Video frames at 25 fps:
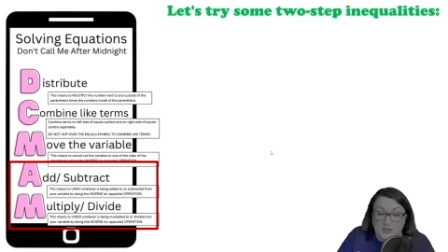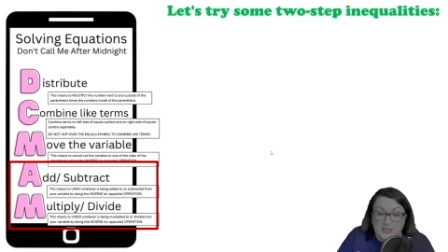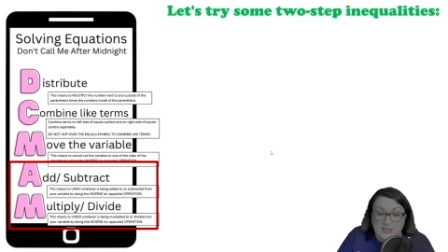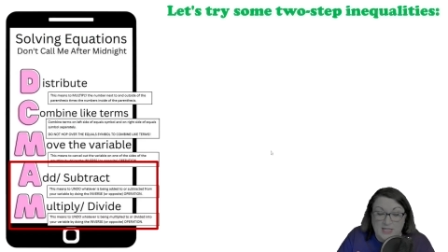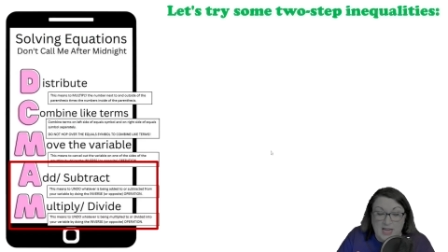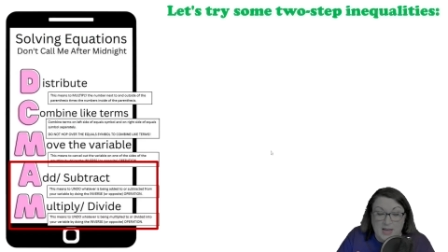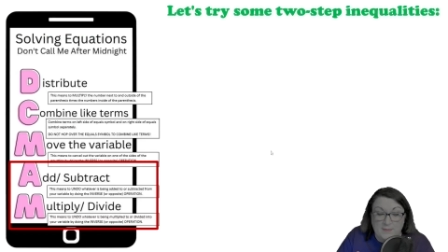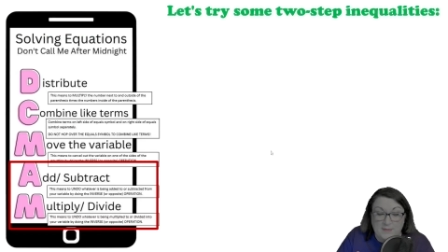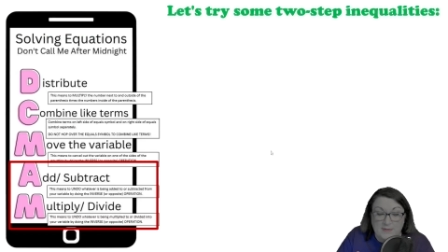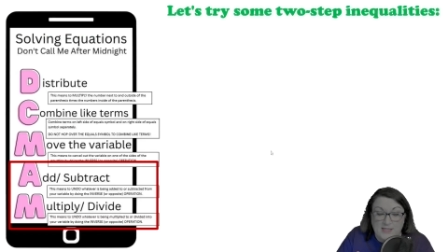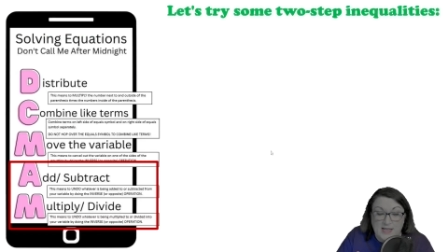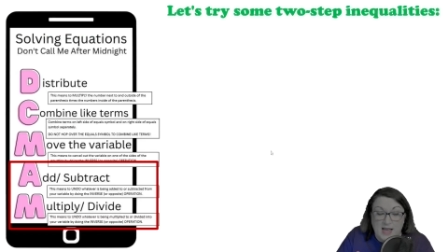
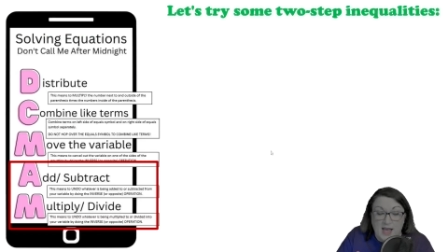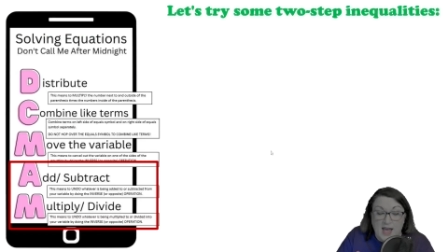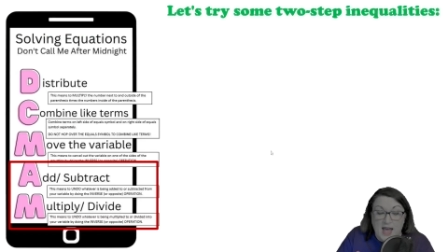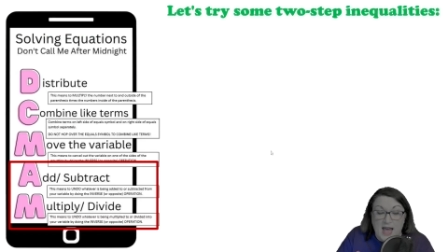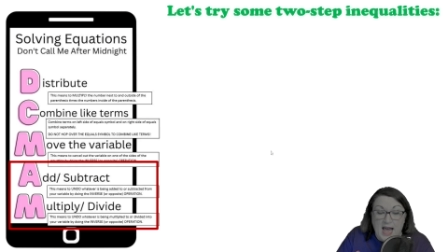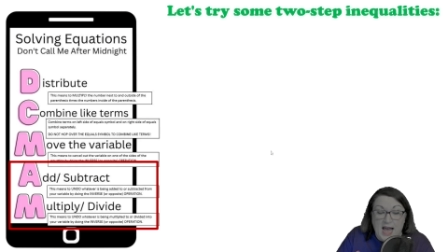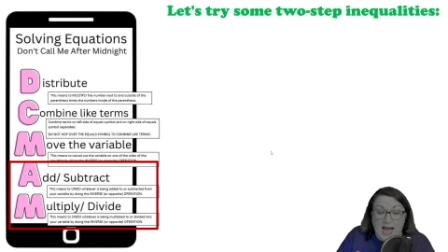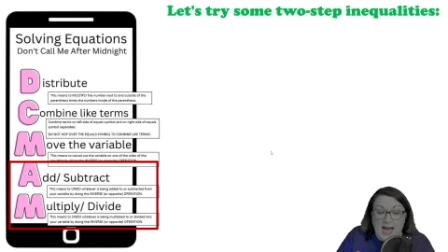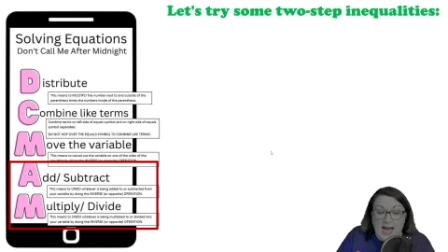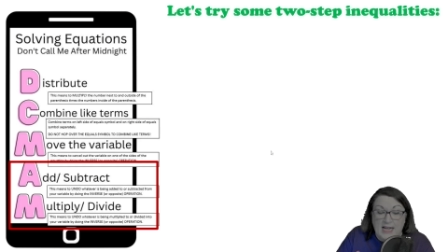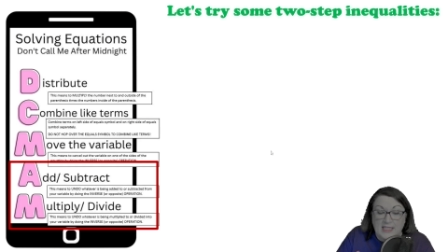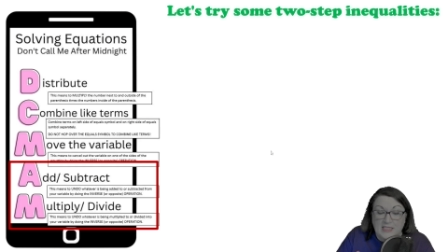steps,
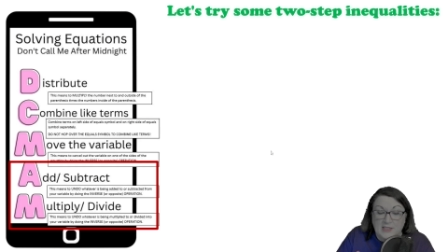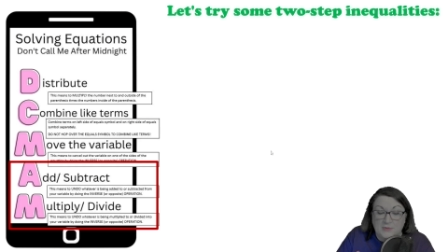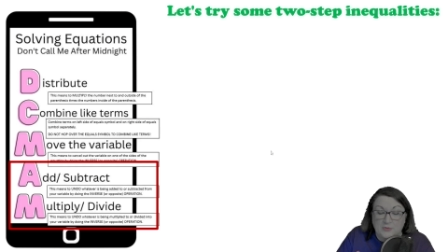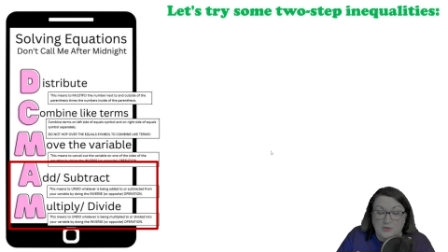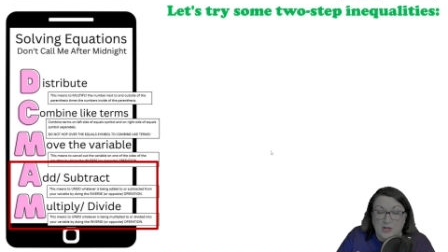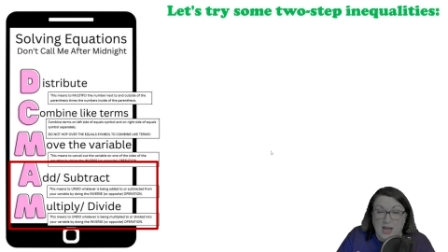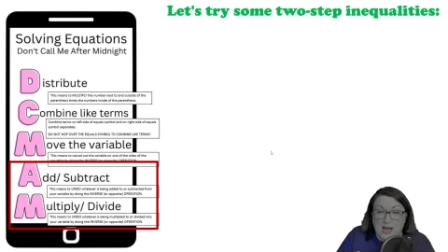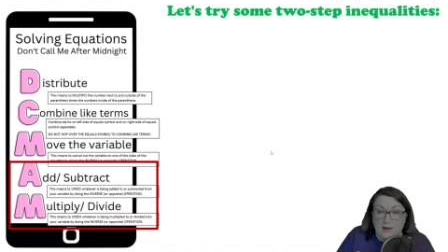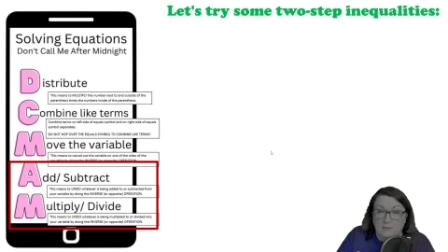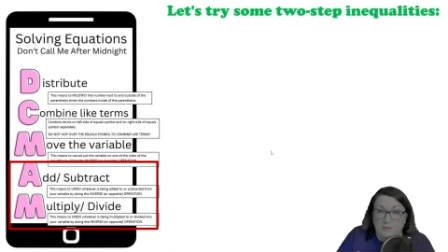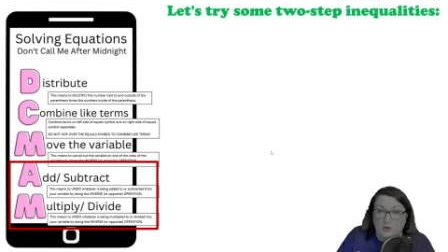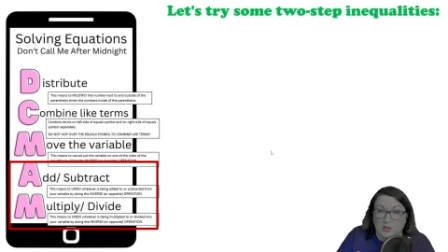add,
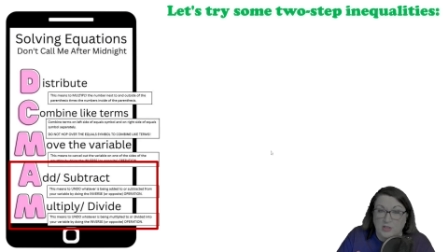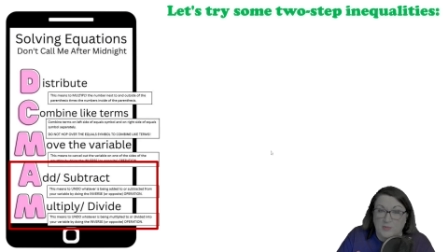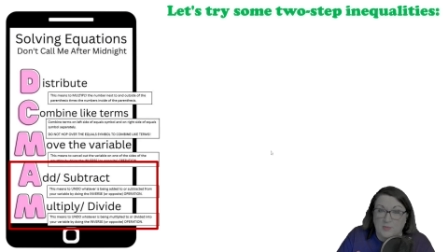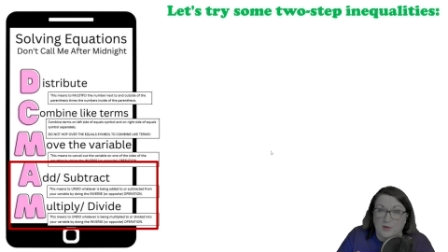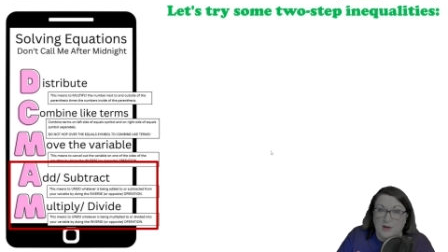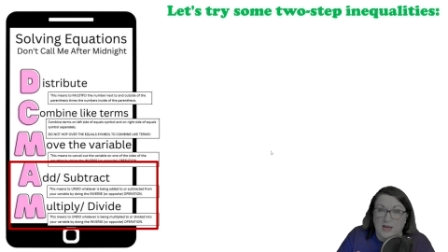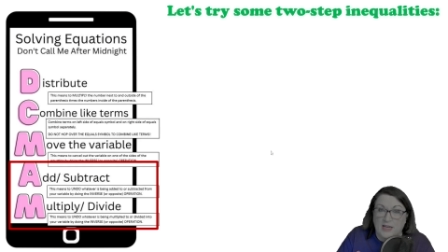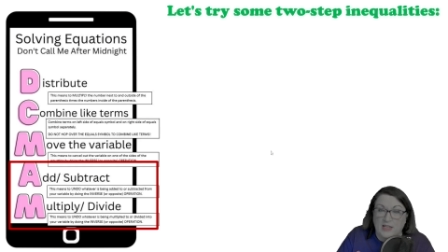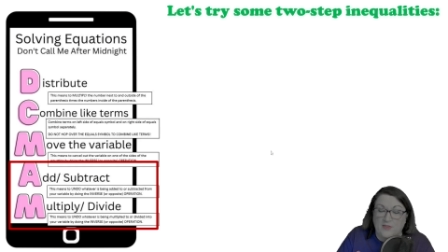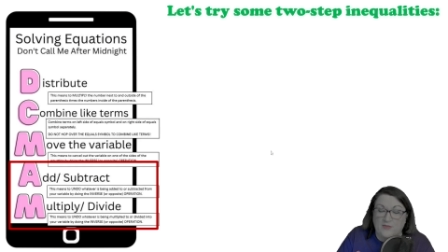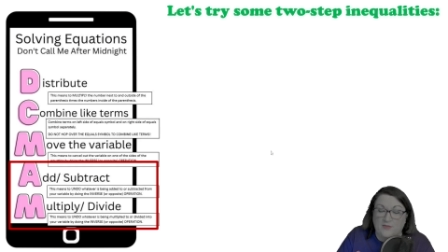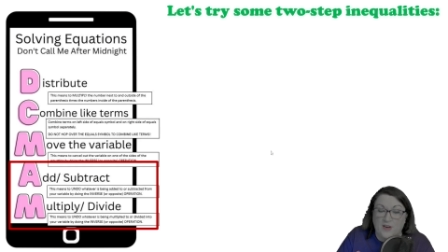subtract,
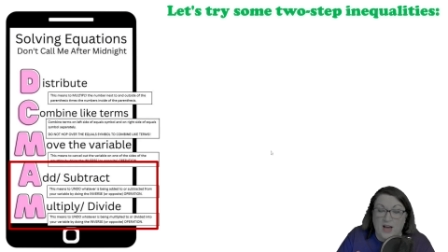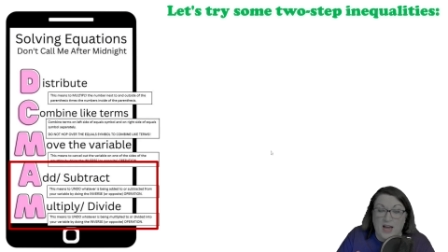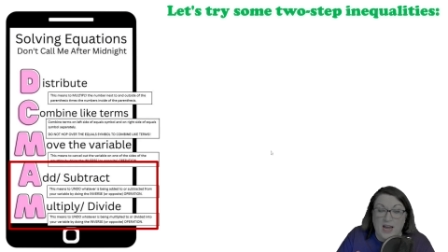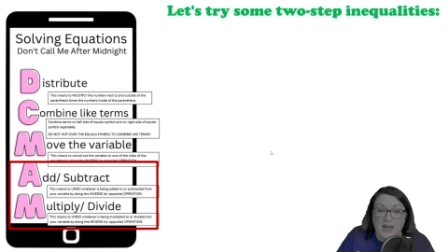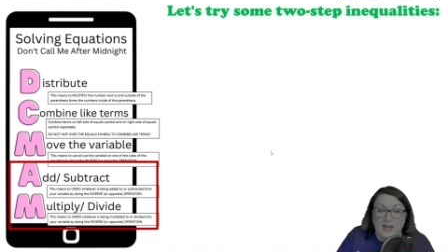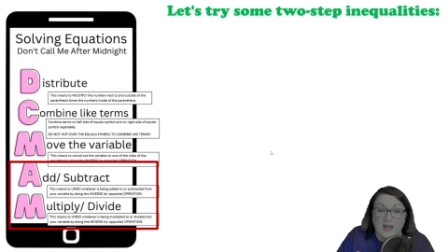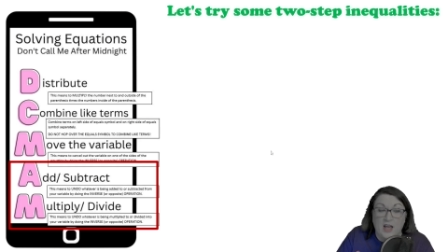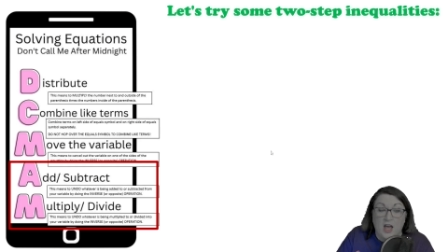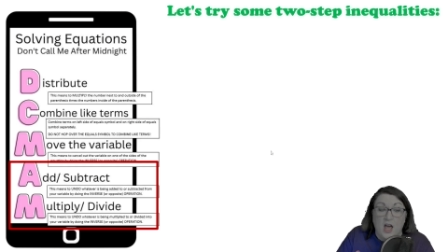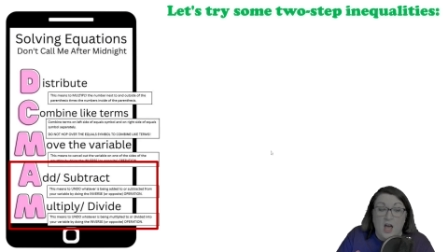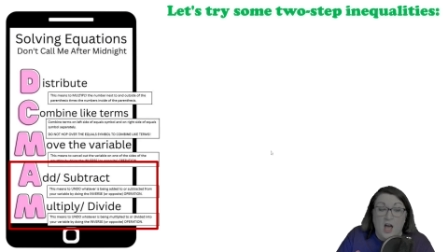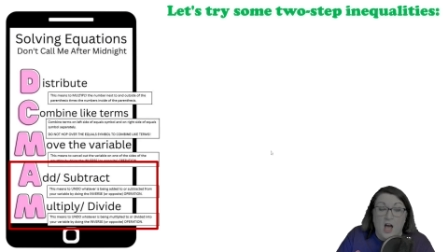multiply, and
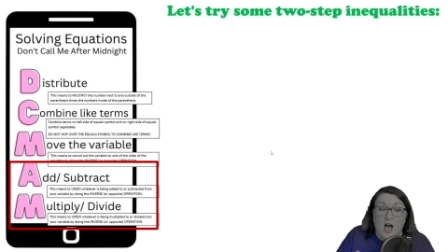divide.